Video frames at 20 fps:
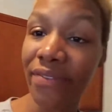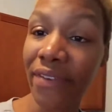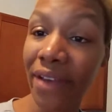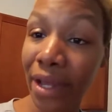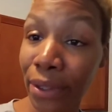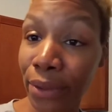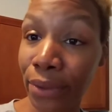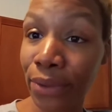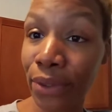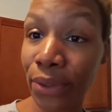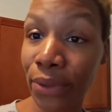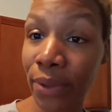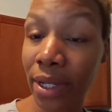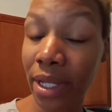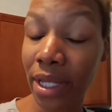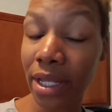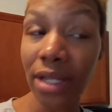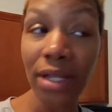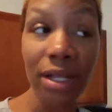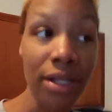if I don't do
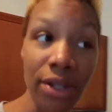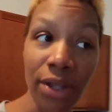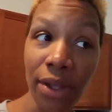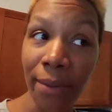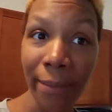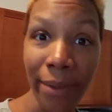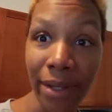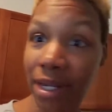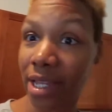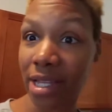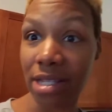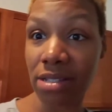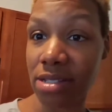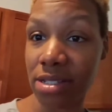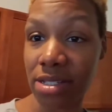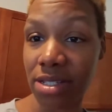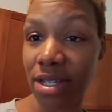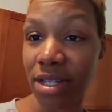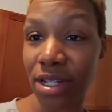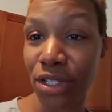it, nobody
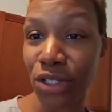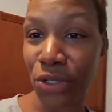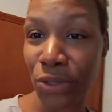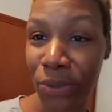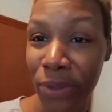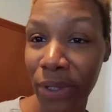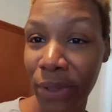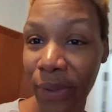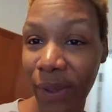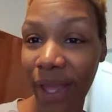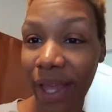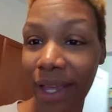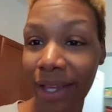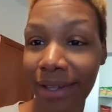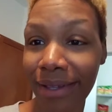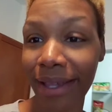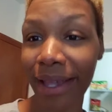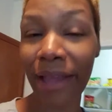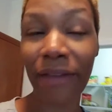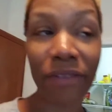else is gonna do it.
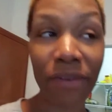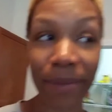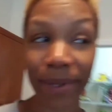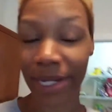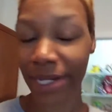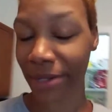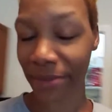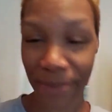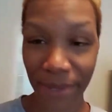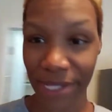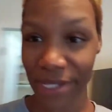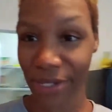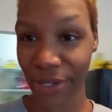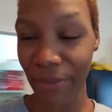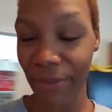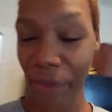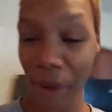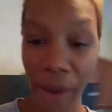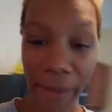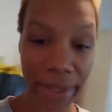Okay, everybody depends
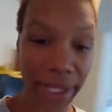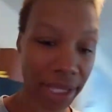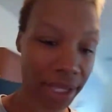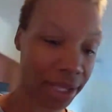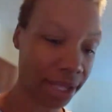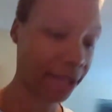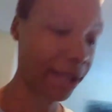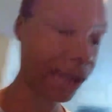on mama.